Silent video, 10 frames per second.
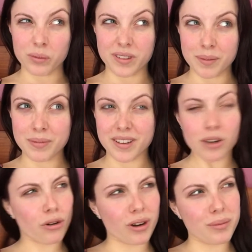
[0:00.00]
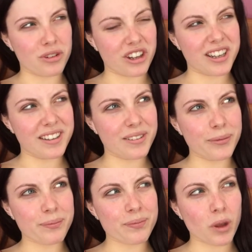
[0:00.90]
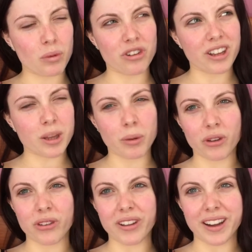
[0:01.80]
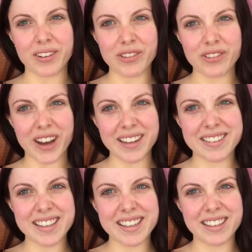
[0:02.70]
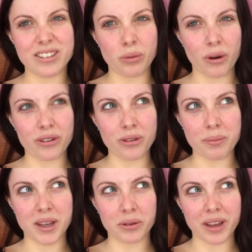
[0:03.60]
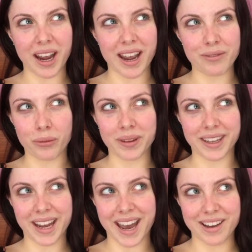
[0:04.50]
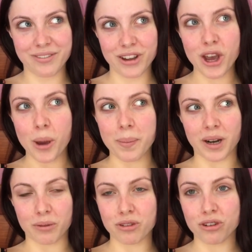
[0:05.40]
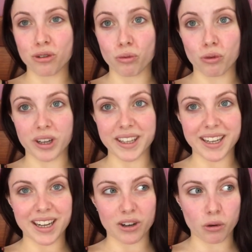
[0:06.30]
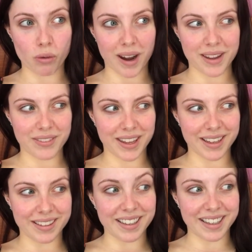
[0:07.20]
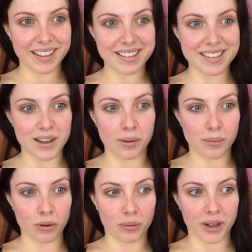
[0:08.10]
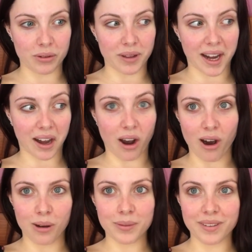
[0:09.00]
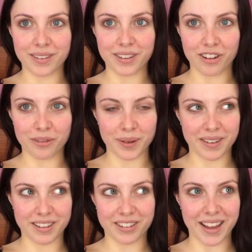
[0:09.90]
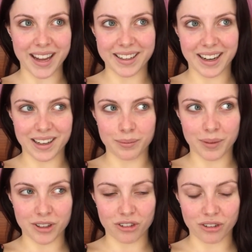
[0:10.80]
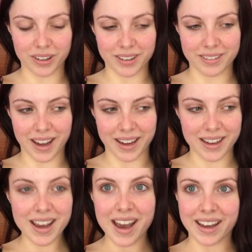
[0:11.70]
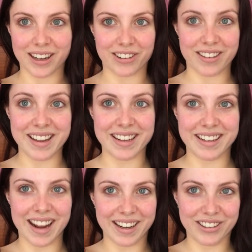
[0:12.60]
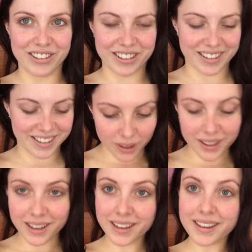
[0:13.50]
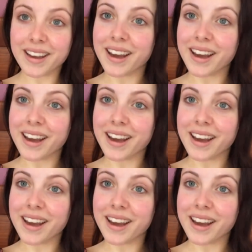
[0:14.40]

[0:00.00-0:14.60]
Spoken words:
dipped in cream cheese, which is like the most like fatty, gross meal that I ever really have. But I was just really craving like some real like carbs and stuff because I just hadn't eaten much during the day and I just needed energy. Drinking,